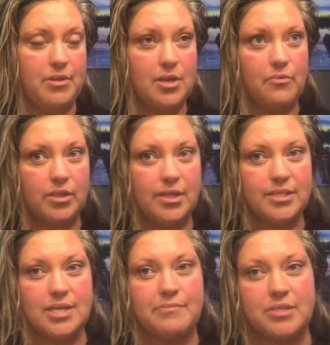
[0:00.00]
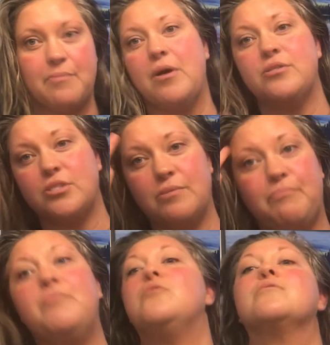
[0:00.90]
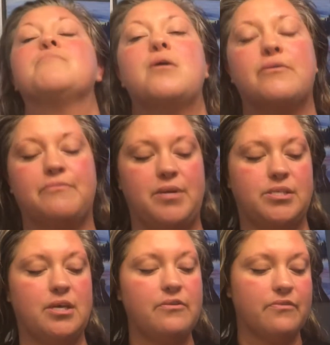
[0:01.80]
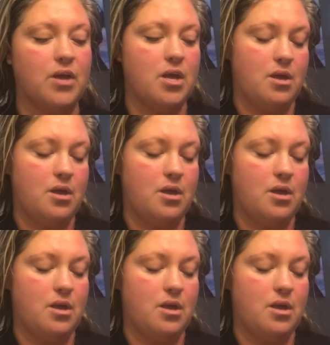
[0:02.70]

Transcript: I think one of the last times I bought just a bulk of product for myself.